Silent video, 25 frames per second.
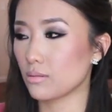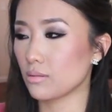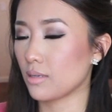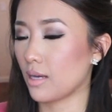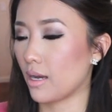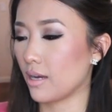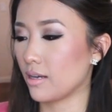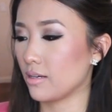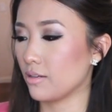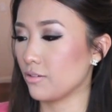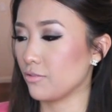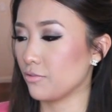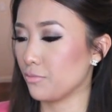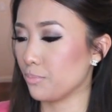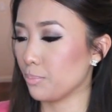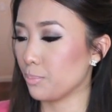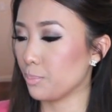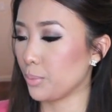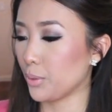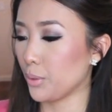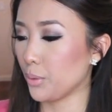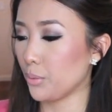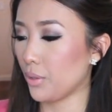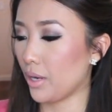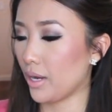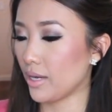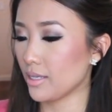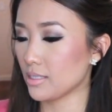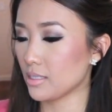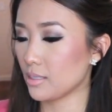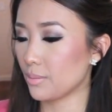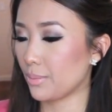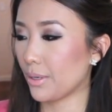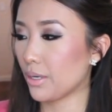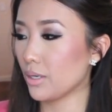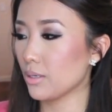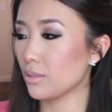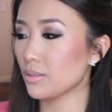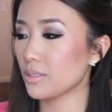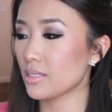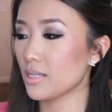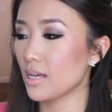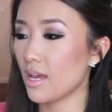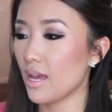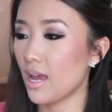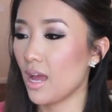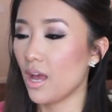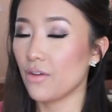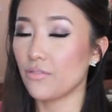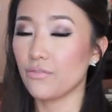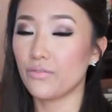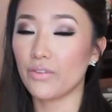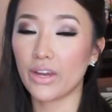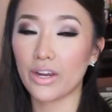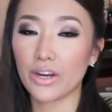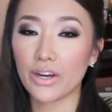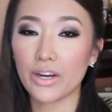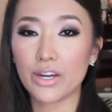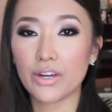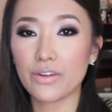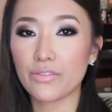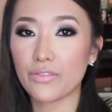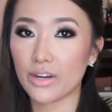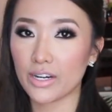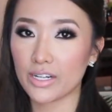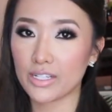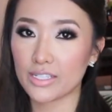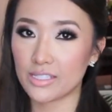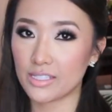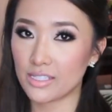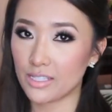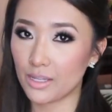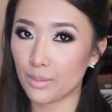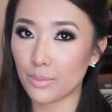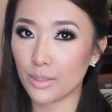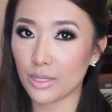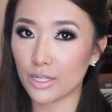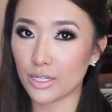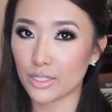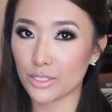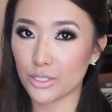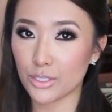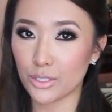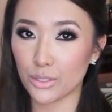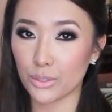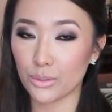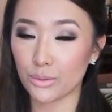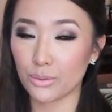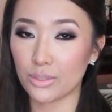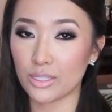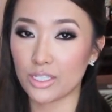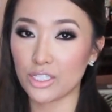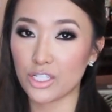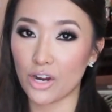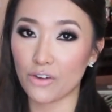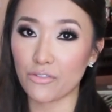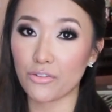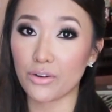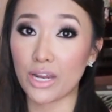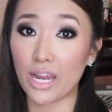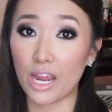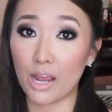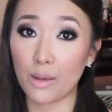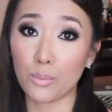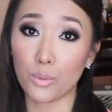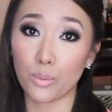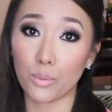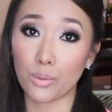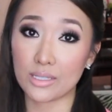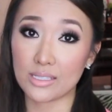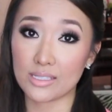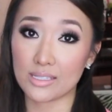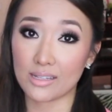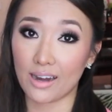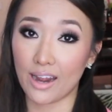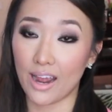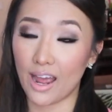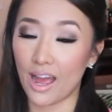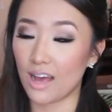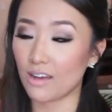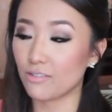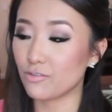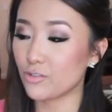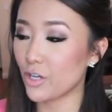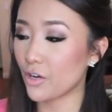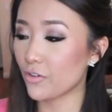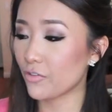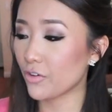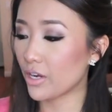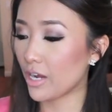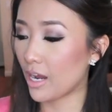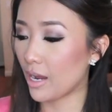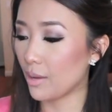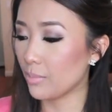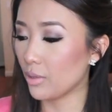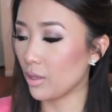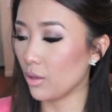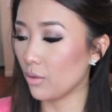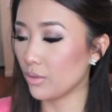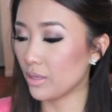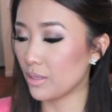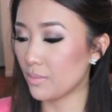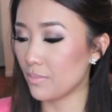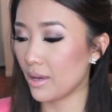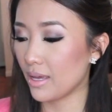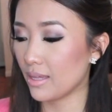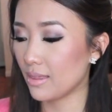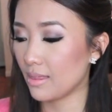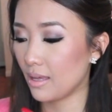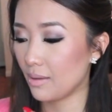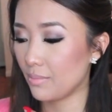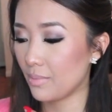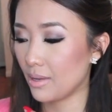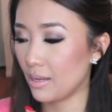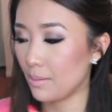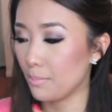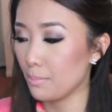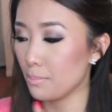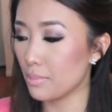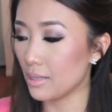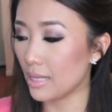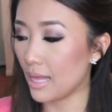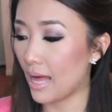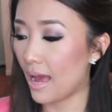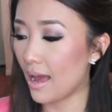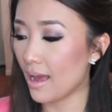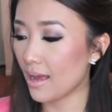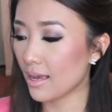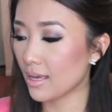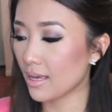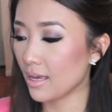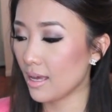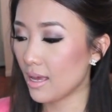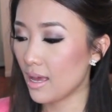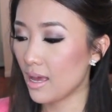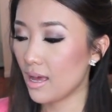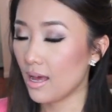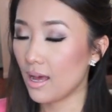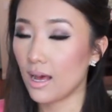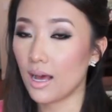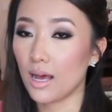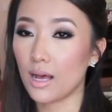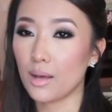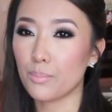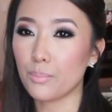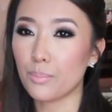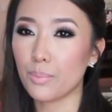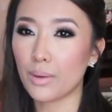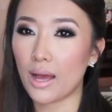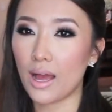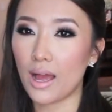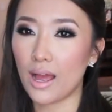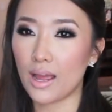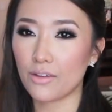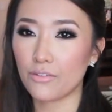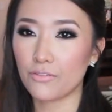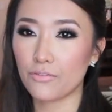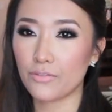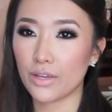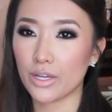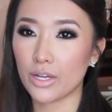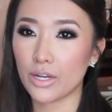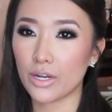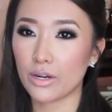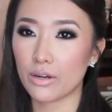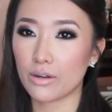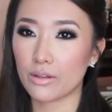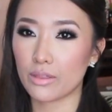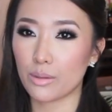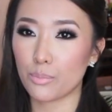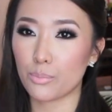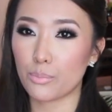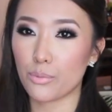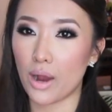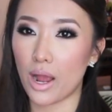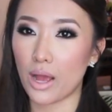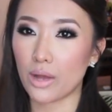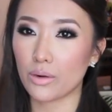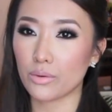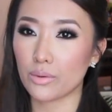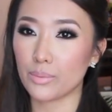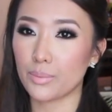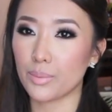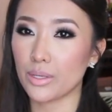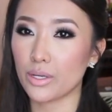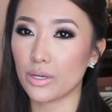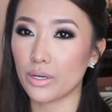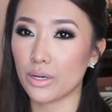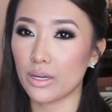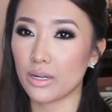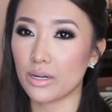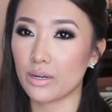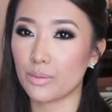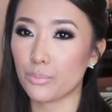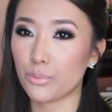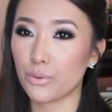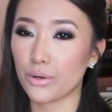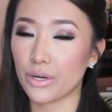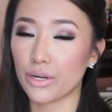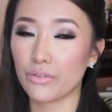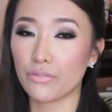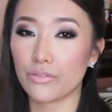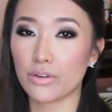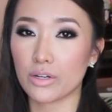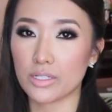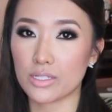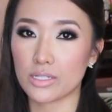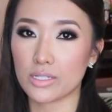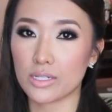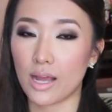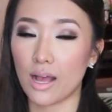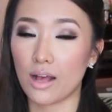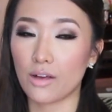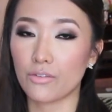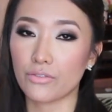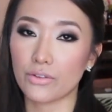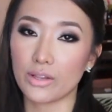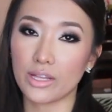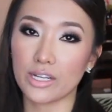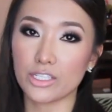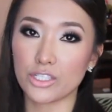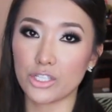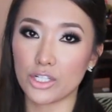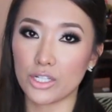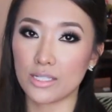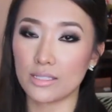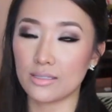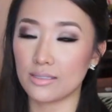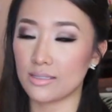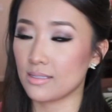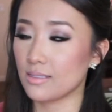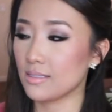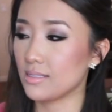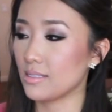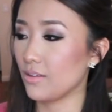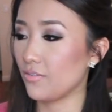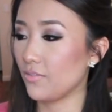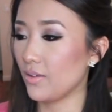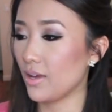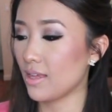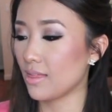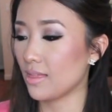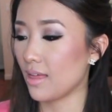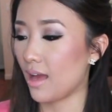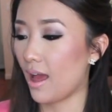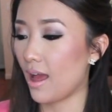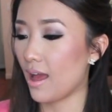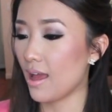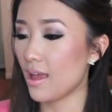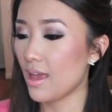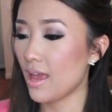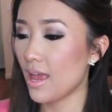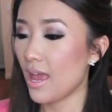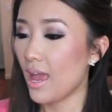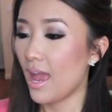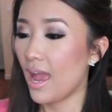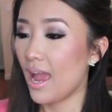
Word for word: kind of boot, I suppose. Very, very similar to the Jeffrey Campbell ones that I have. Jeffrey Campbell only made them in black, um, but I figured the brown would be good and pretty versatile for like jeans and stuff like that.